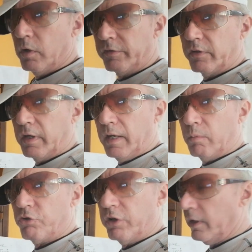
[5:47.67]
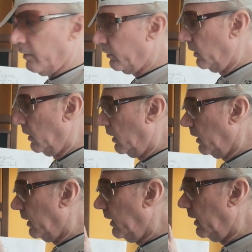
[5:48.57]
What's a camshaft?
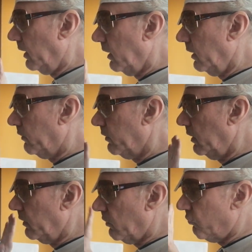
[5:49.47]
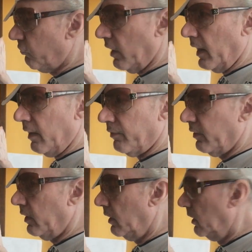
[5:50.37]
Again, it's a shaft.